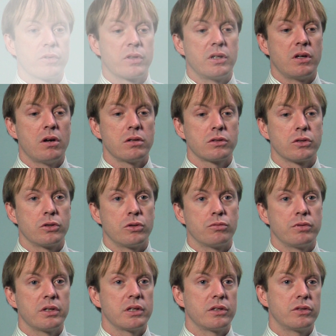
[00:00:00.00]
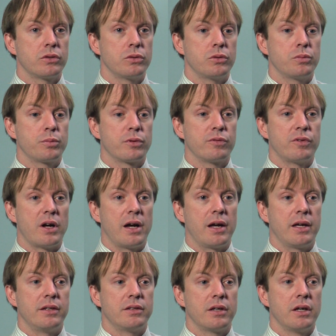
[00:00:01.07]
the doctor, you really do
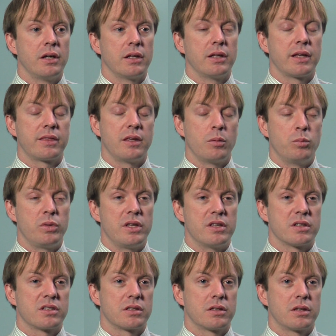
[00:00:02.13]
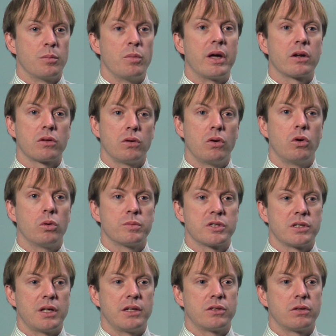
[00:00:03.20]
provide, let them be this, the medical home
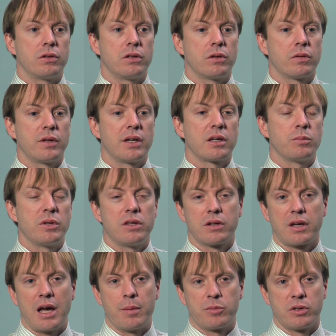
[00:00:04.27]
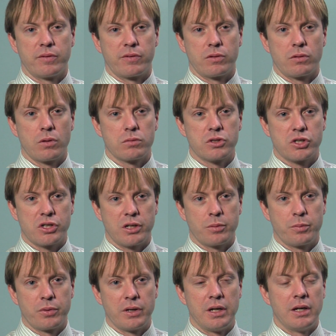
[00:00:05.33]
center. You know, they can be the captain of their own
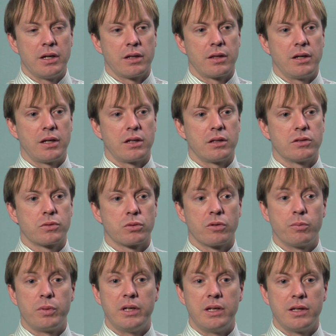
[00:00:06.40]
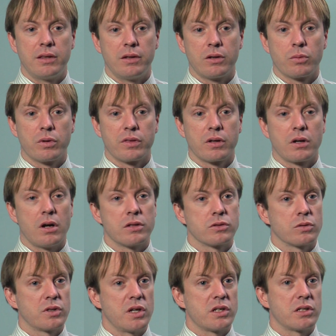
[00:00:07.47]
ship. They can sort of be in there with the
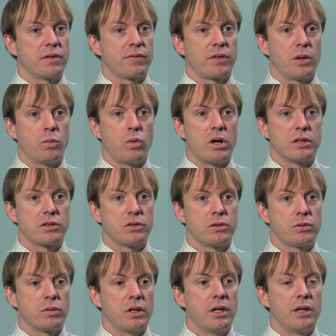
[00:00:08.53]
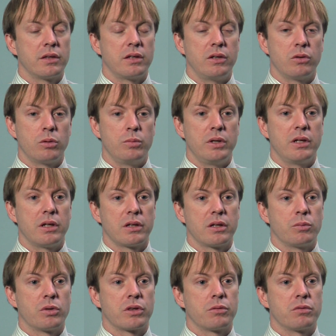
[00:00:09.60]
consultation if they want to. They know immediately
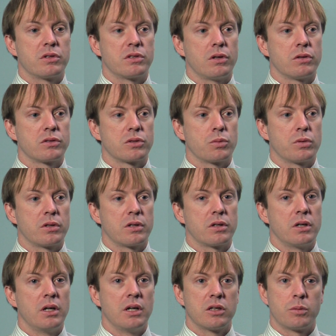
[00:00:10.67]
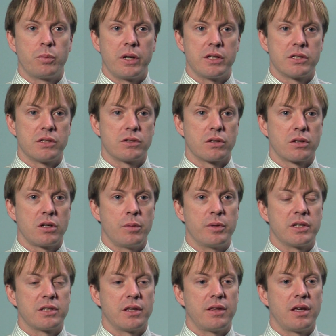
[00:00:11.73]
what the results were. The patients are
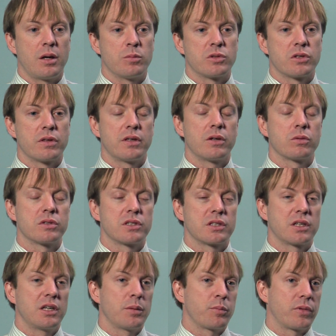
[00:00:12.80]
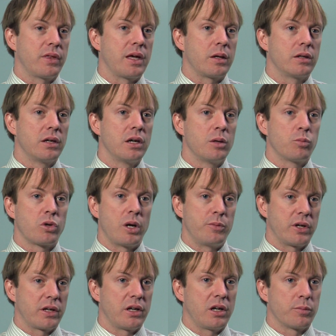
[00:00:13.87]
coming to them, so they don't skip that
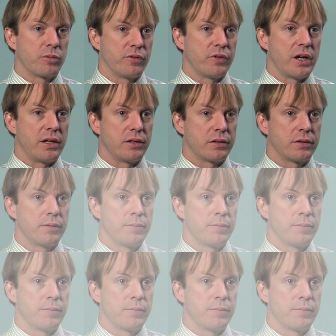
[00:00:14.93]
primary care provider.